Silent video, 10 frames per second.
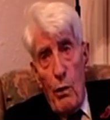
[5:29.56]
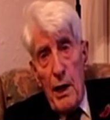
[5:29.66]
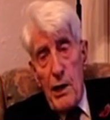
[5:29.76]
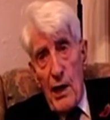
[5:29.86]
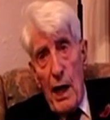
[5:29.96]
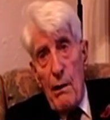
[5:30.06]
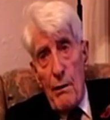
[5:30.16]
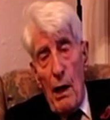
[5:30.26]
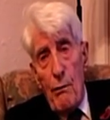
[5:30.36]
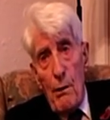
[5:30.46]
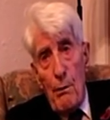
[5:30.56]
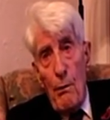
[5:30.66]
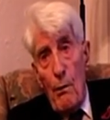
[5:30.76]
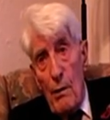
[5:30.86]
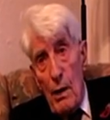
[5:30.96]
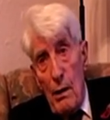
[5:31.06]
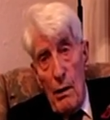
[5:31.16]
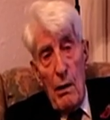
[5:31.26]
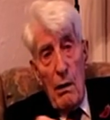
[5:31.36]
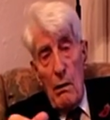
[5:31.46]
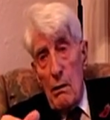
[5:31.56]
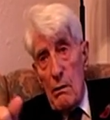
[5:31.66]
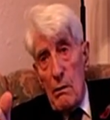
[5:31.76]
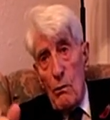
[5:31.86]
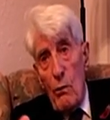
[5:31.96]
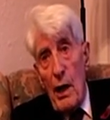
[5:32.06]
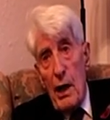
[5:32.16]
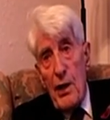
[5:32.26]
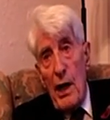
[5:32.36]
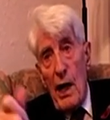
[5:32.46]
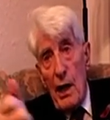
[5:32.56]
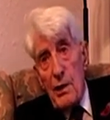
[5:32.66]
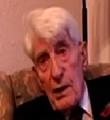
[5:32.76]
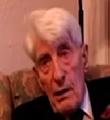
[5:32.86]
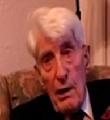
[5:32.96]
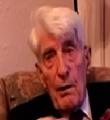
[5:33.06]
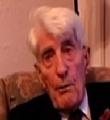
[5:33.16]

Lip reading: we sailed off with our tin huts